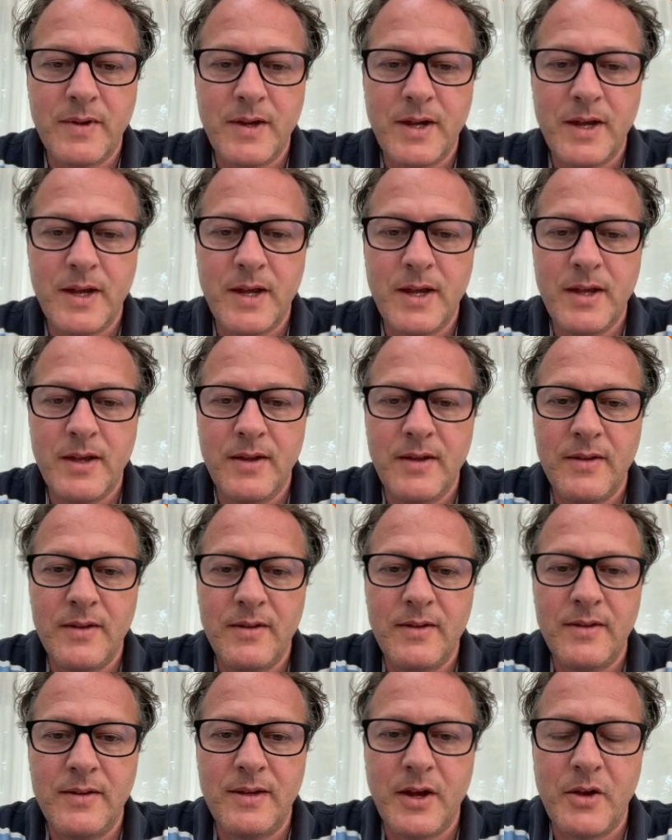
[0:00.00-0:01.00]

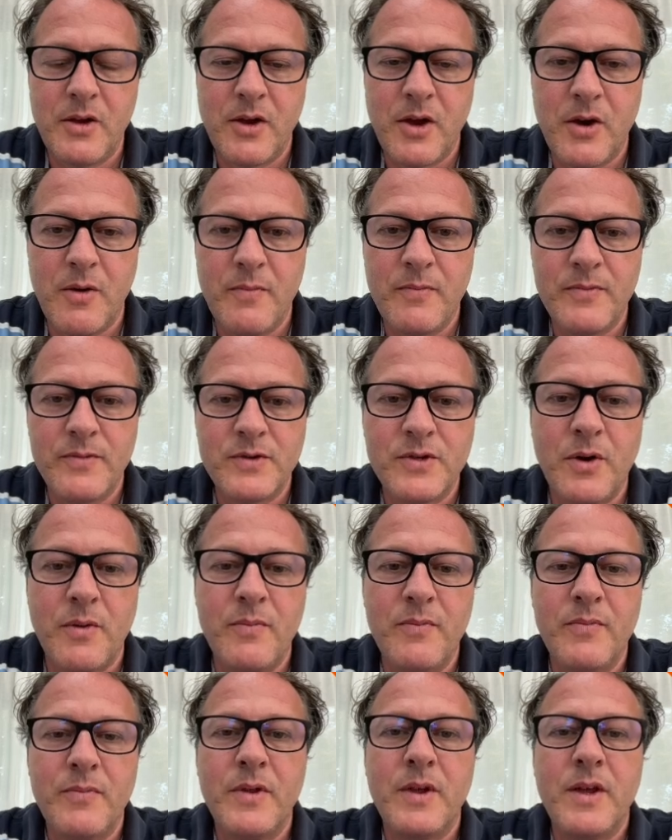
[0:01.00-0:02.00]
And there you go. So
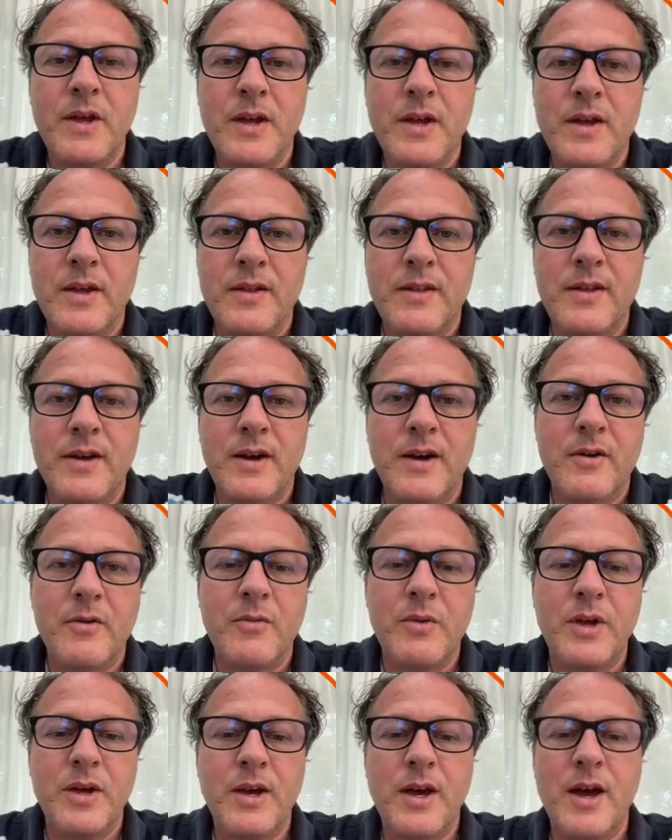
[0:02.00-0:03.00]
there
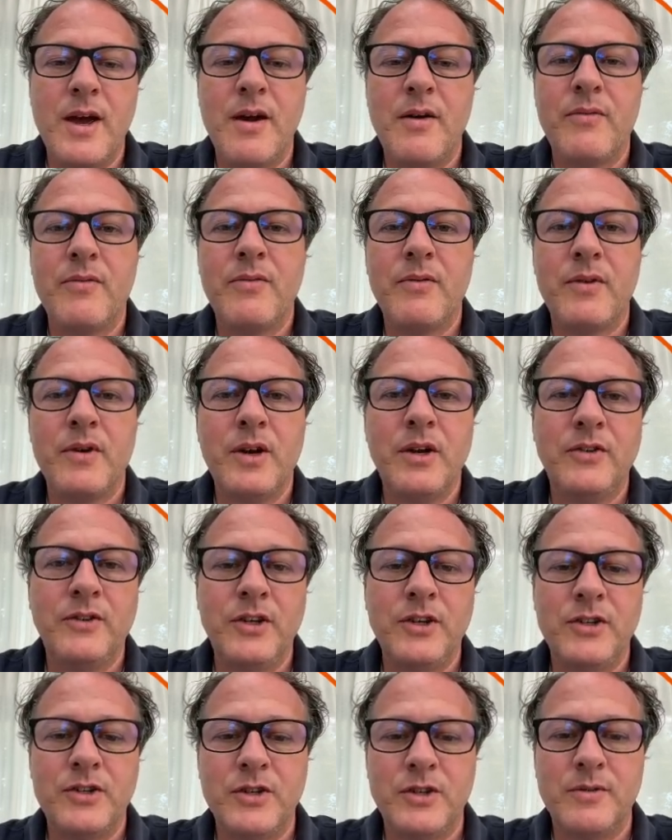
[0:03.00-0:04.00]
we have a
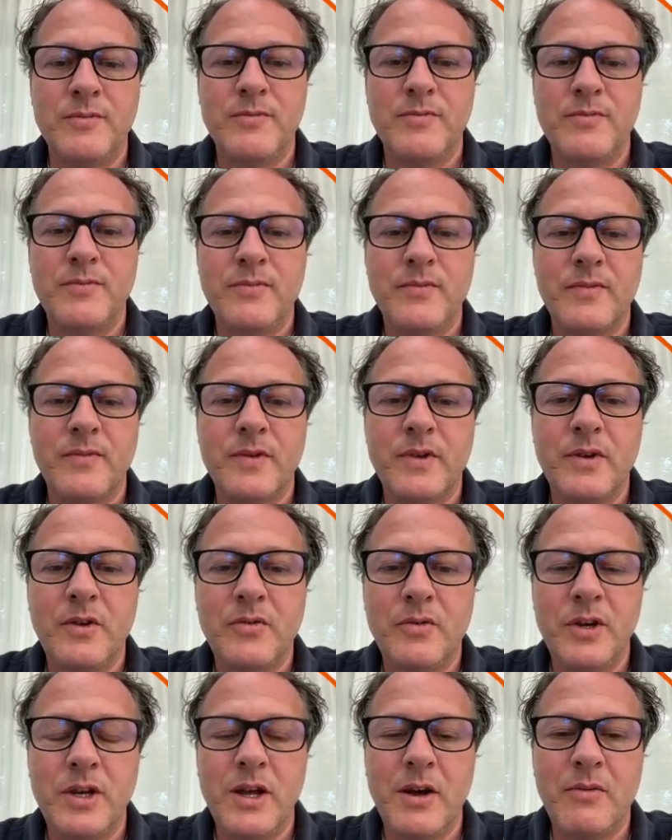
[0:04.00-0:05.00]
teacher, a
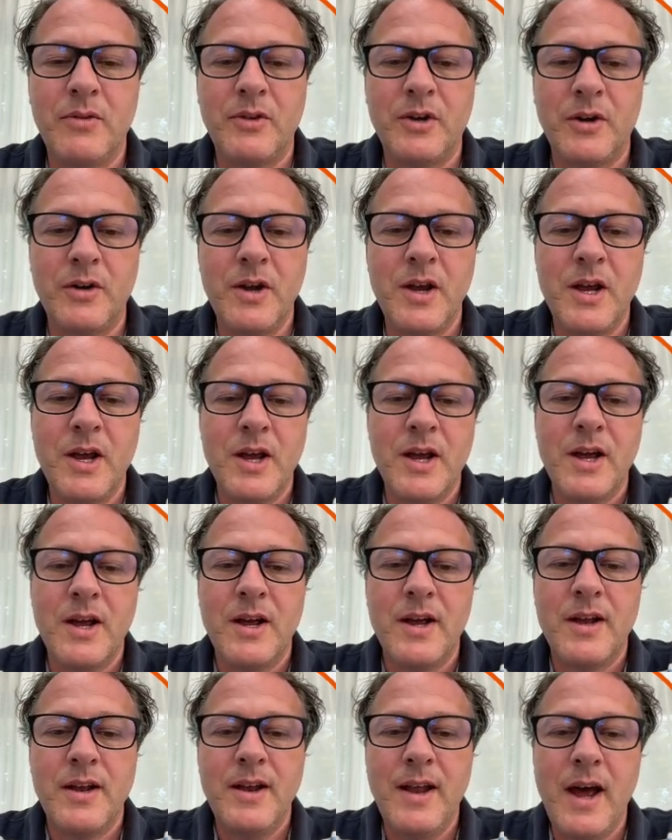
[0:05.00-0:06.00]
3D avatar.
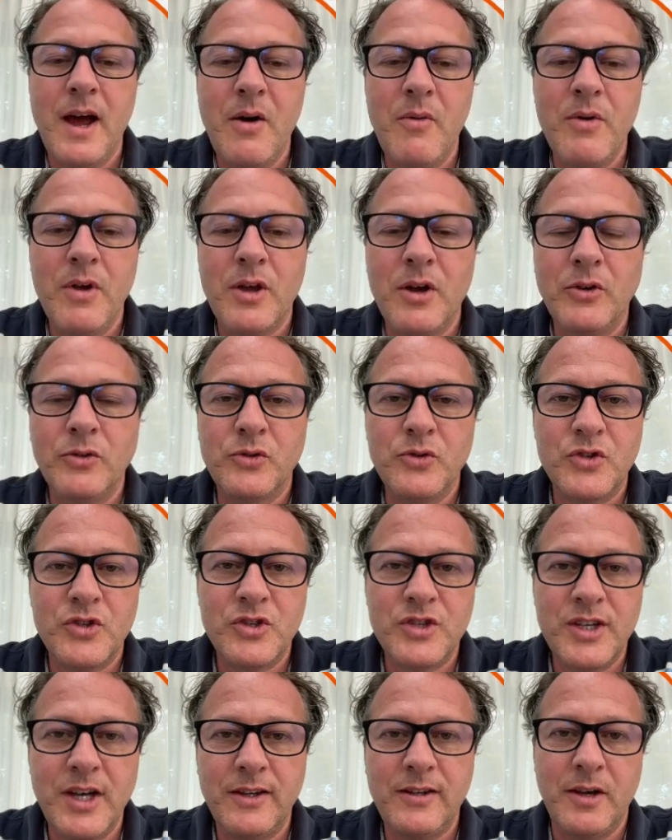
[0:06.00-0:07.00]
Now we're going to
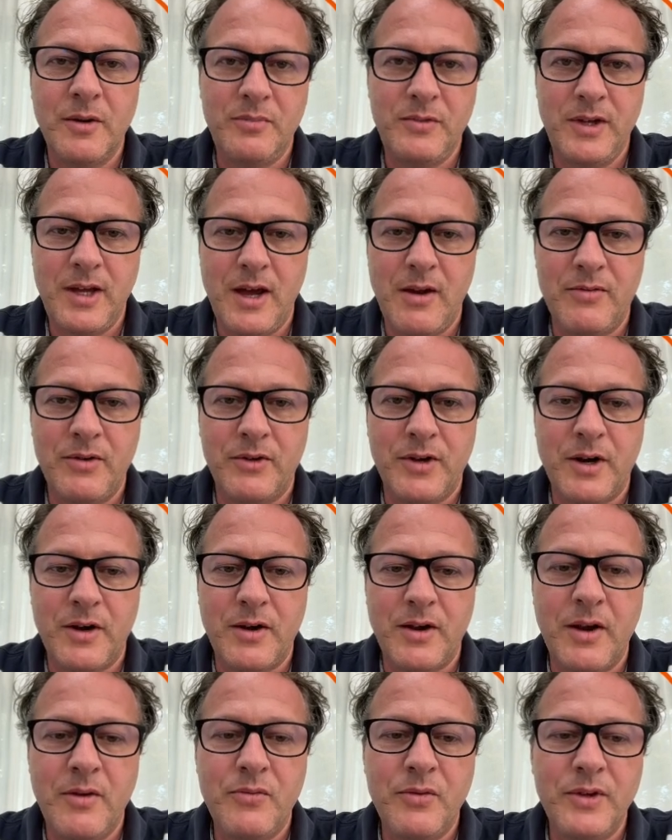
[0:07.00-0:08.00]
set up the avatar.
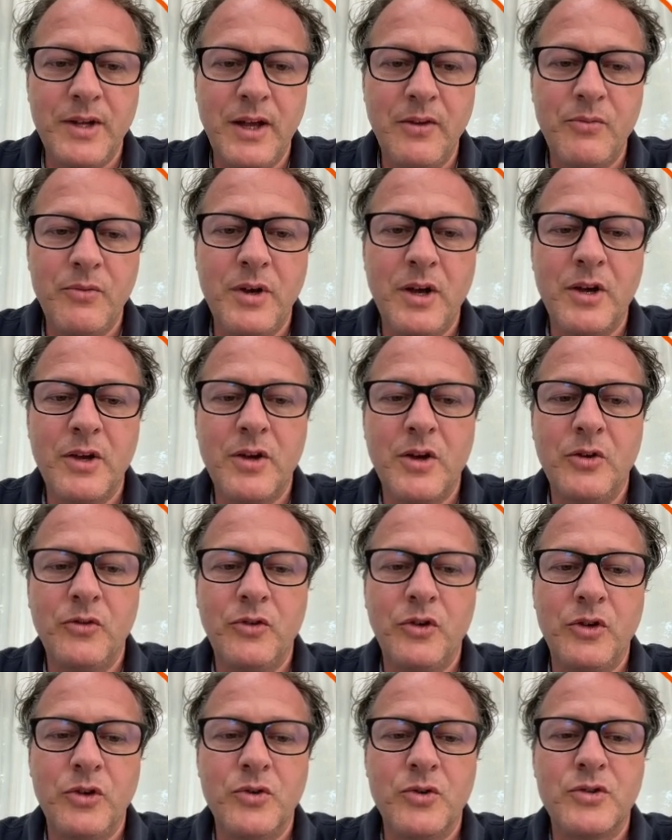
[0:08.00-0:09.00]
And for that we are going
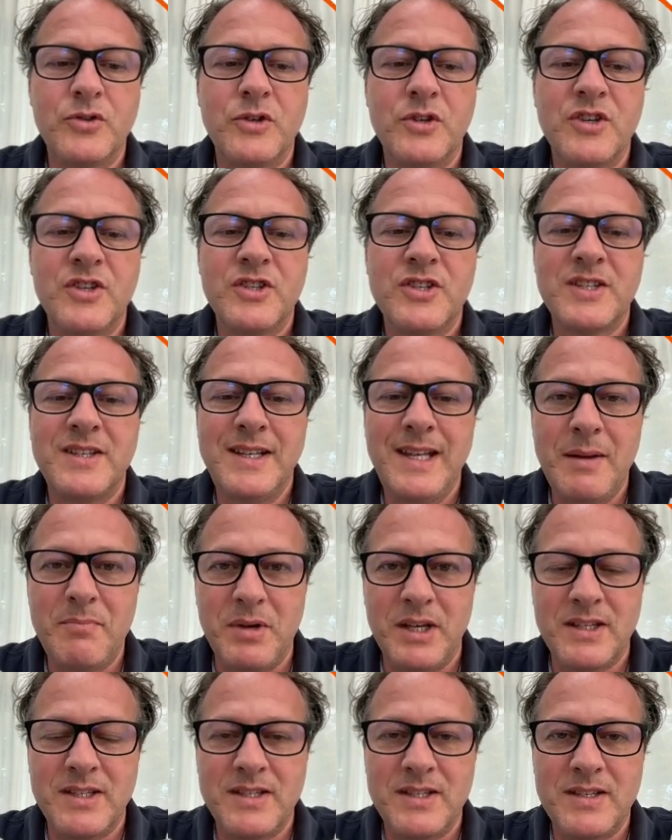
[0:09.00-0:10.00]
to use
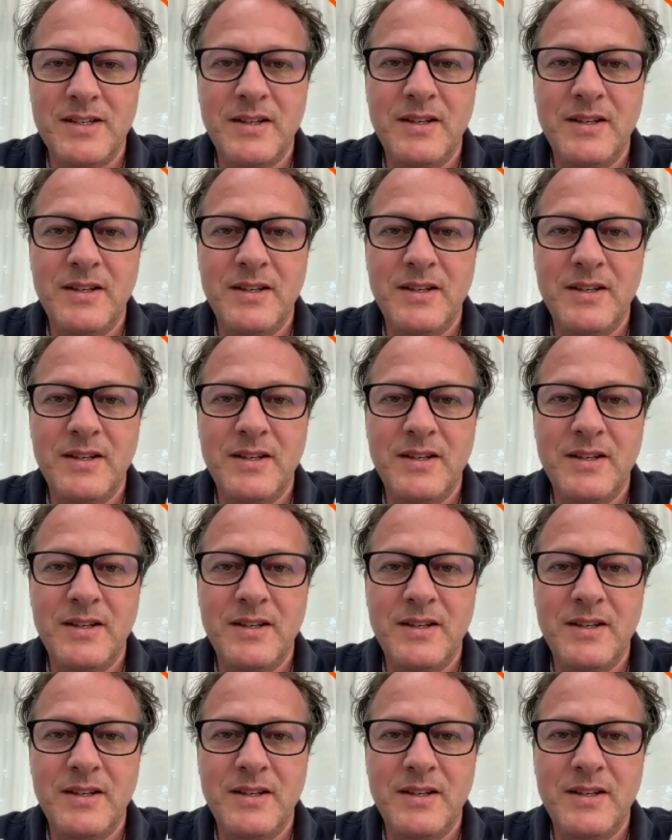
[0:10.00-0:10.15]
snippets.